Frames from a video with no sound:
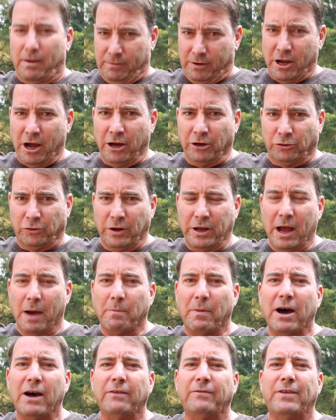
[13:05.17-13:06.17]
country
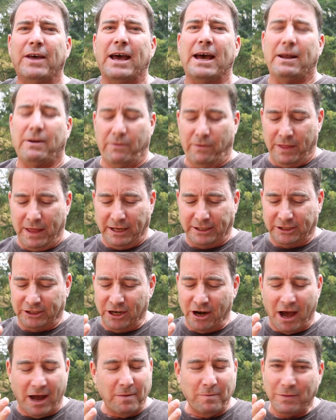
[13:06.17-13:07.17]
above that that's
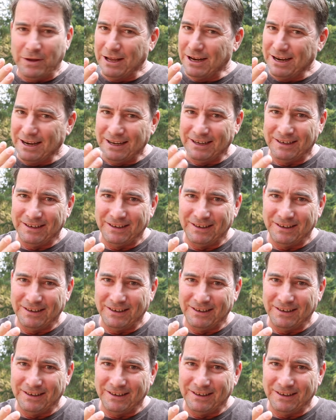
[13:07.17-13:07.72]
not been